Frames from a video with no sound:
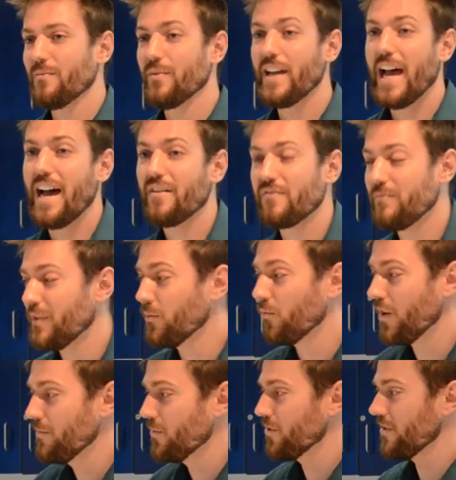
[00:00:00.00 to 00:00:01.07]
We have
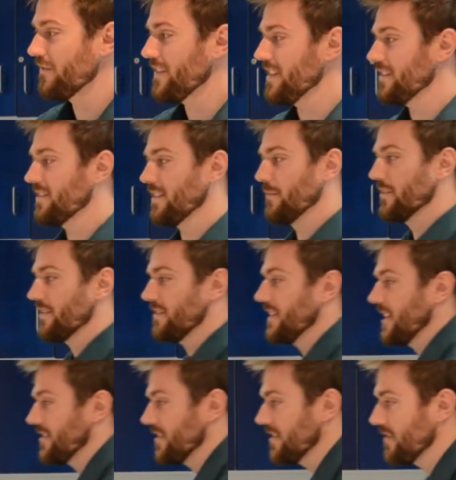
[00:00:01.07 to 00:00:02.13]
one more of these summer
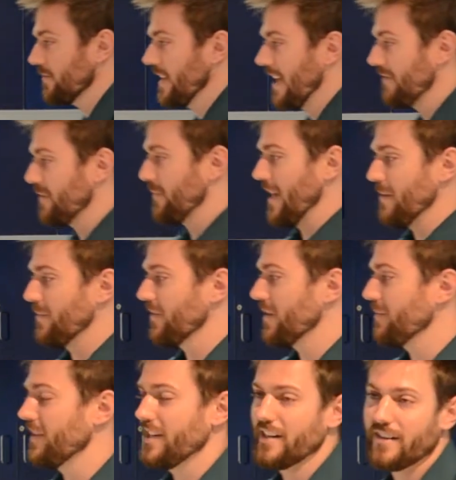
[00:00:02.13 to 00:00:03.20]
sessions. We have the paper
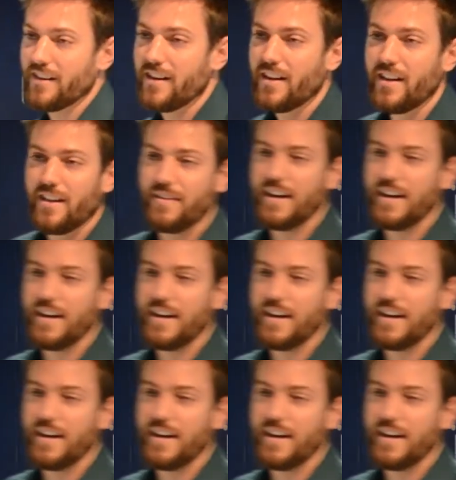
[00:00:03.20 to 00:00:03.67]
up here.